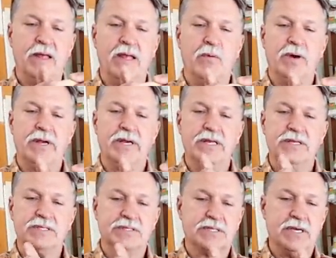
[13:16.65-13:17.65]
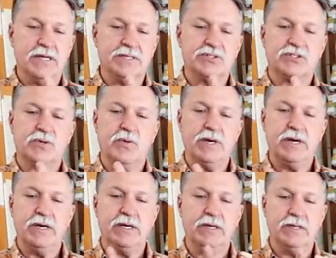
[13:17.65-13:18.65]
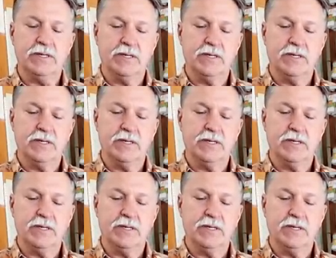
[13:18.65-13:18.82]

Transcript: And what it is, it's got a square